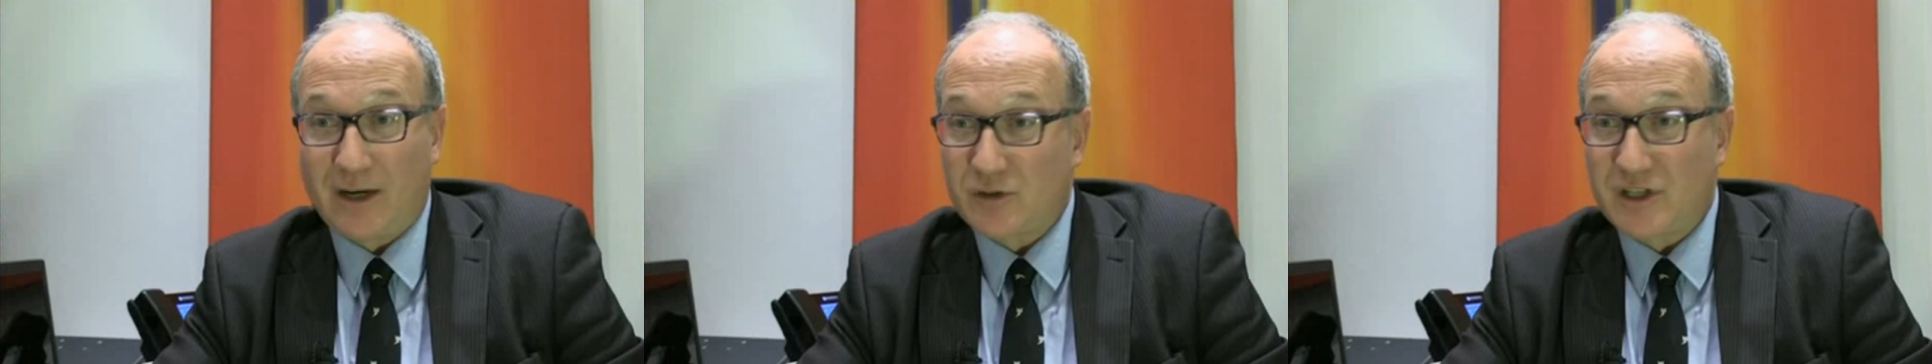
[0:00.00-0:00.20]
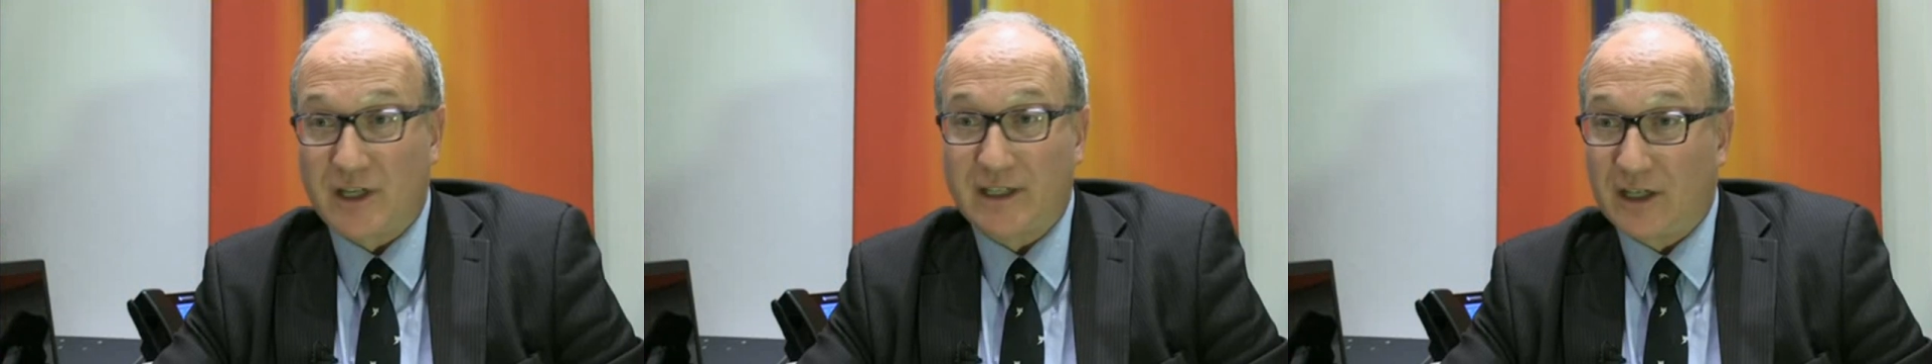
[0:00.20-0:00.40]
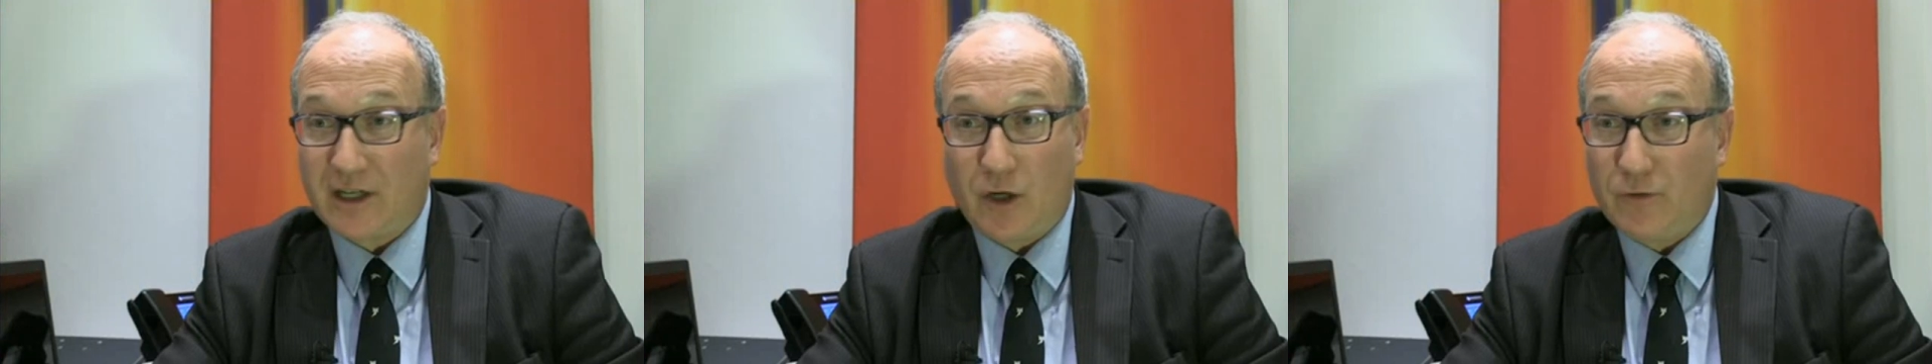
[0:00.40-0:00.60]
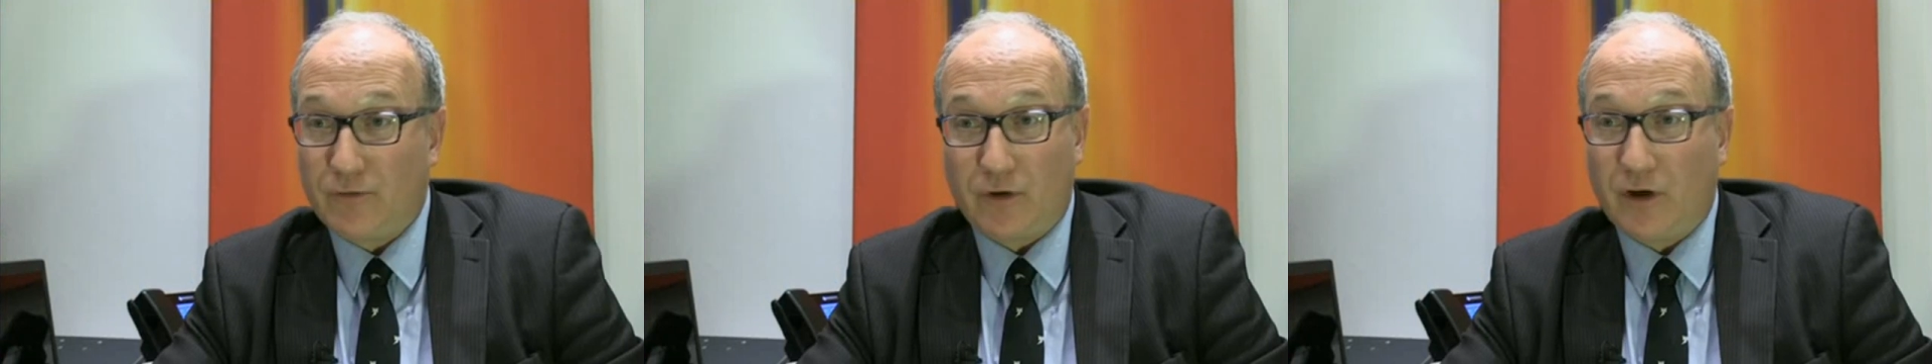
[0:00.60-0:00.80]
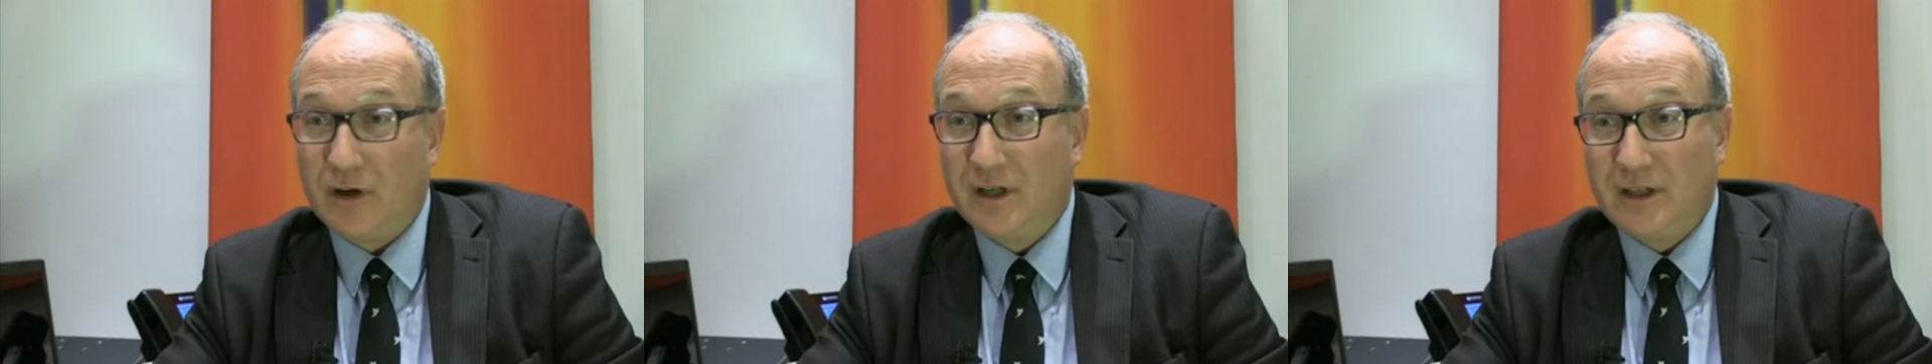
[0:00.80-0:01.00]
now taken
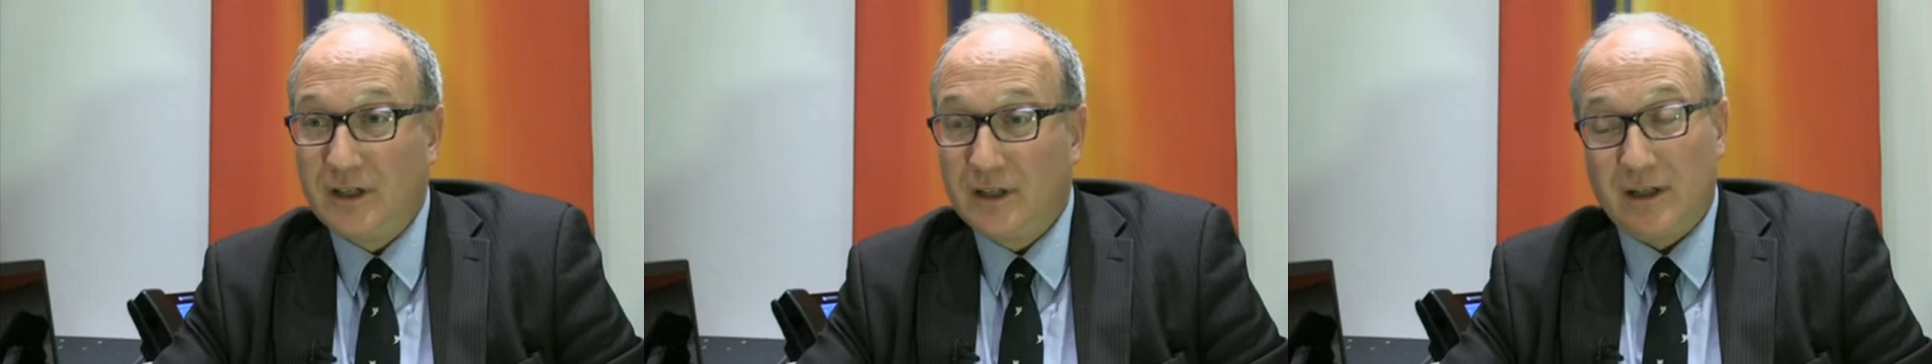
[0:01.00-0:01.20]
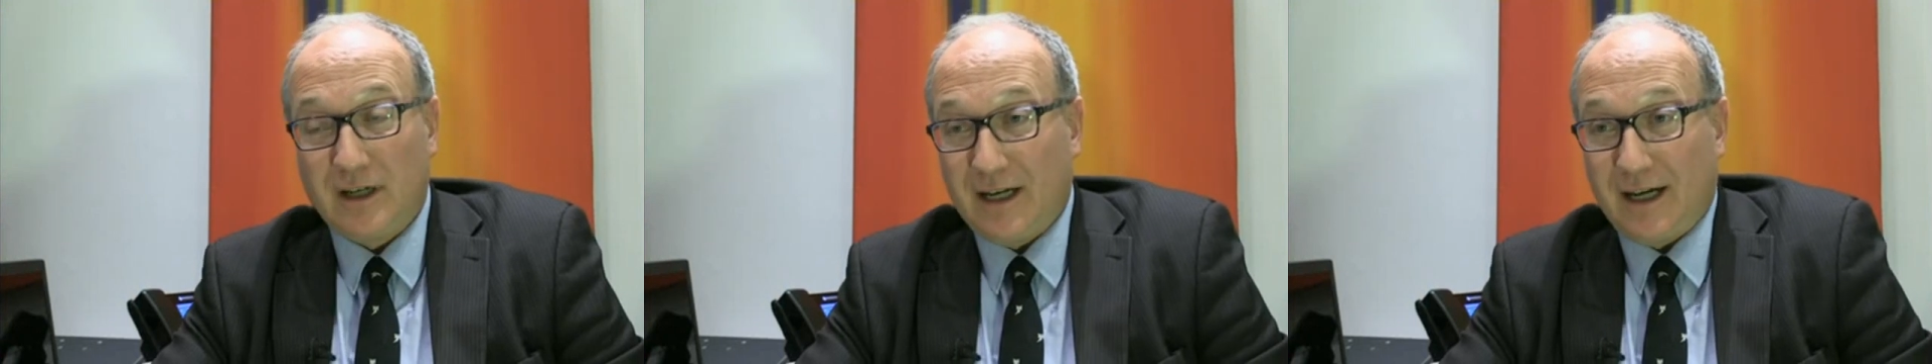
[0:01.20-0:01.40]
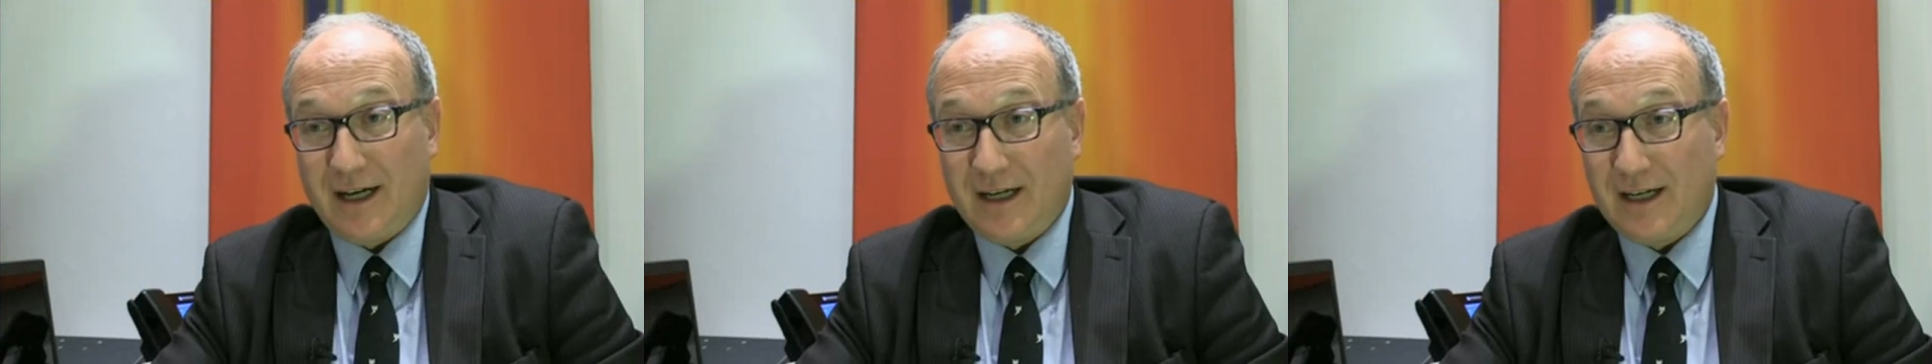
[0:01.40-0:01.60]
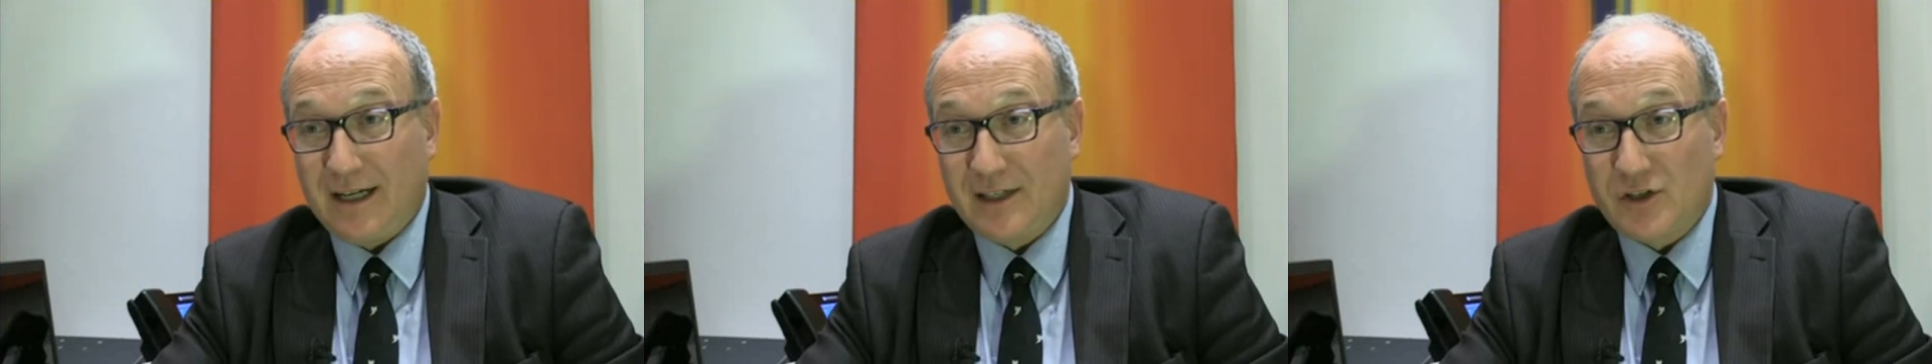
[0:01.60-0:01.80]
over uh,